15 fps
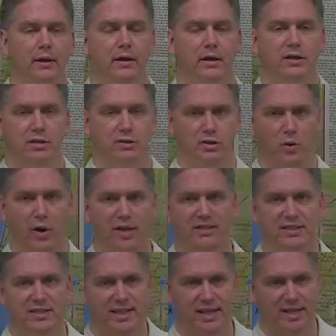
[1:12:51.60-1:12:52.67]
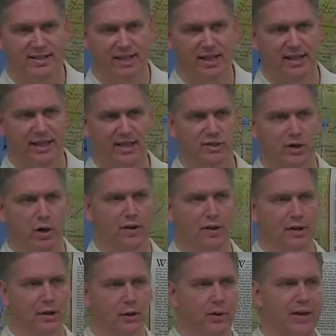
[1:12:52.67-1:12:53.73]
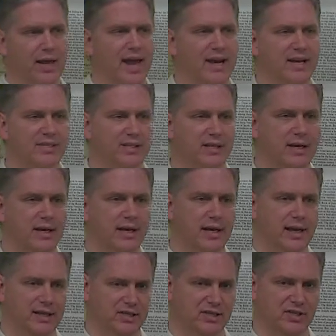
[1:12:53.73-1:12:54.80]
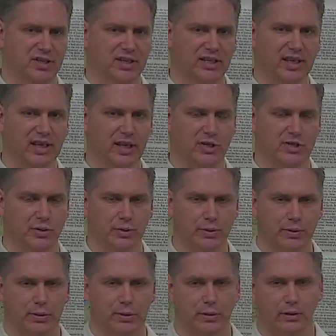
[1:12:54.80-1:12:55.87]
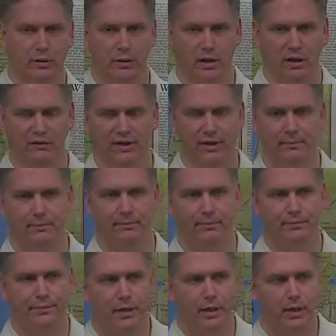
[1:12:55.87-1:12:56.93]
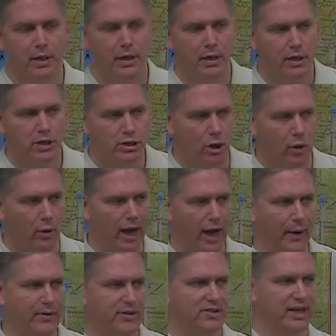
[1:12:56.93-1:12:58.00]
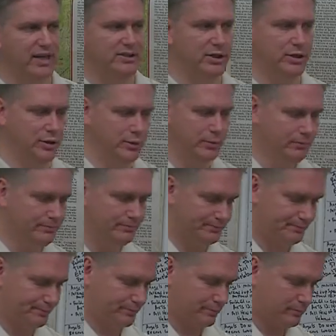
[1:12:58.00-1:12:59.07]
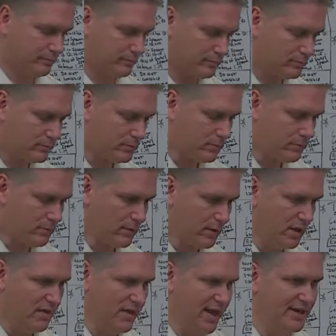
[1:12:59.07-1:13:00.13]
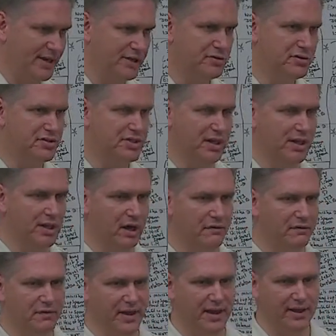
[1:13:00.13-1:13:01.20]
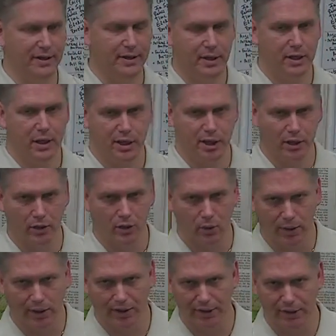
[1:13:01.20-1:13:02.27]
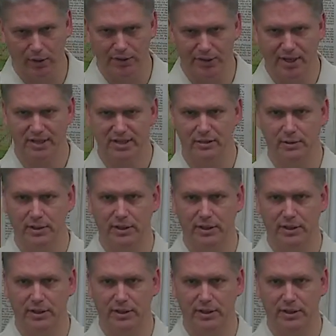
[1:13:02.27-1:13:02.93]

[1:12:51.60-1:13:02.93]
So twice he tells Eleazar that the Lord has a distinct angel of him. So I would say to you that interesting enough that the Lord in the Old Testament,